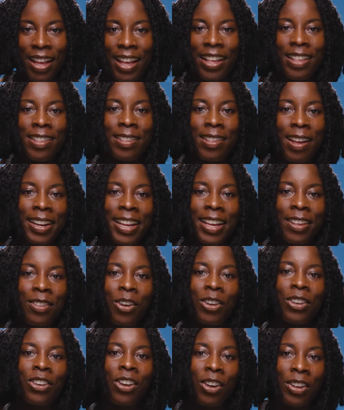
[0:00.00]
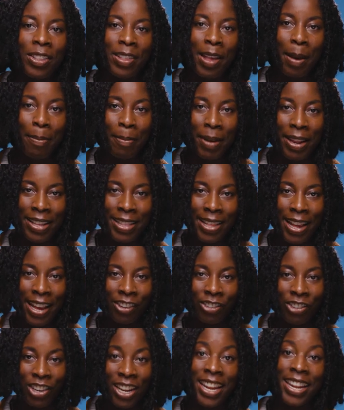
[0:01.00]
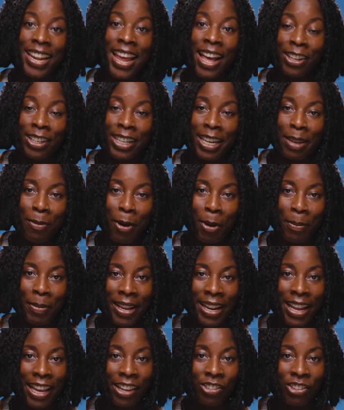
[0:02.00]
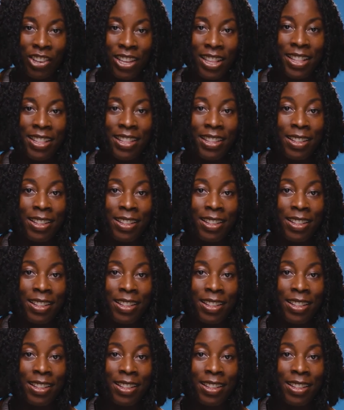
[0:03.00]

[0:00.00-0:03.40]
Studies on long-term meditation in elderly populations,